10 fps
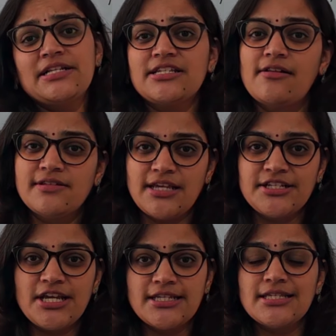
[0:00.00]
itself
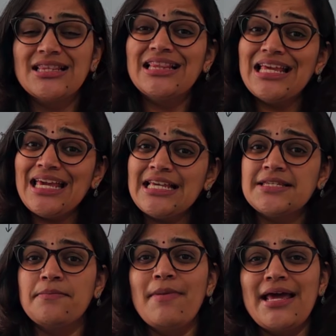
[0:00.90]
suggests, these
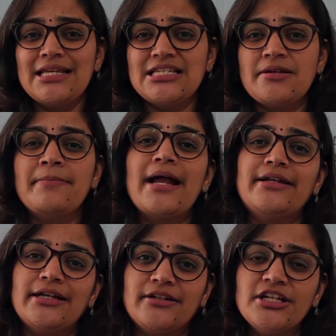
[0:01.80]

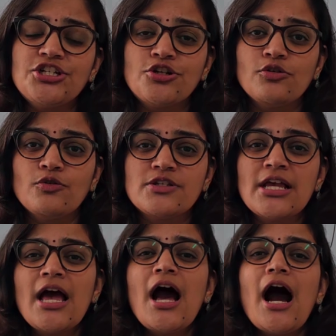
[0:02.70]
meristematic tissues
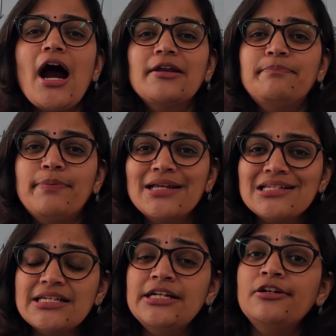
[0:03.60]
are
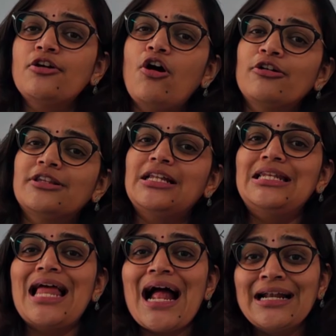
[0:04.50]
present on the
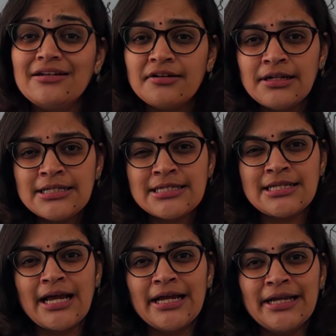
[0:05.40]
lateral
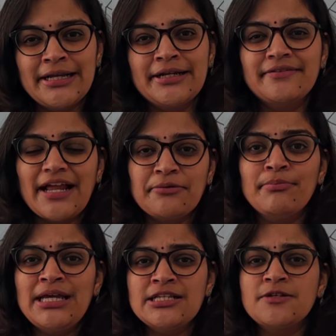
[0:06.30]
side. That
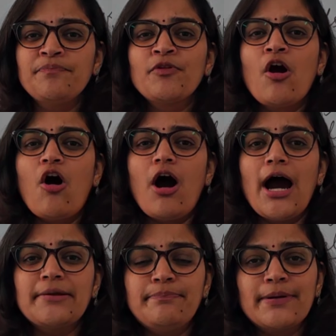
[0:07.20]
means
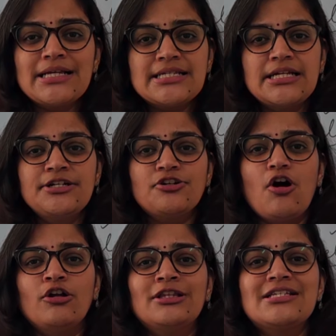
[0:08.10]
are present
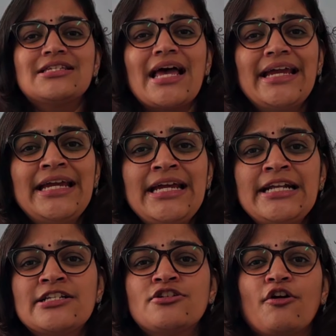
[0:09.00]
on the
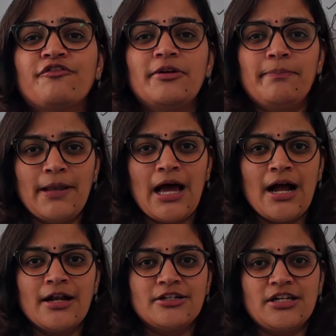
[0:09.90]
sides of the
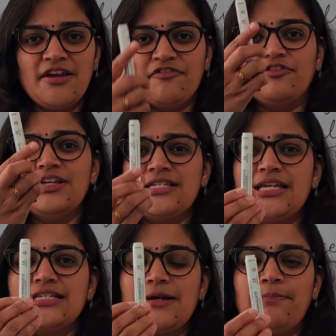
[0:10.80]
plant. If this
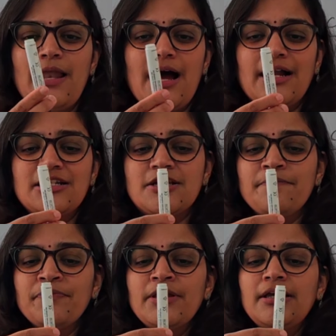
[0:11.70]
is a plant,
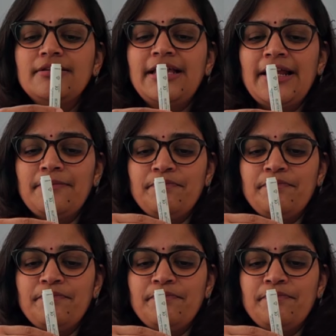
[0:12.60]
then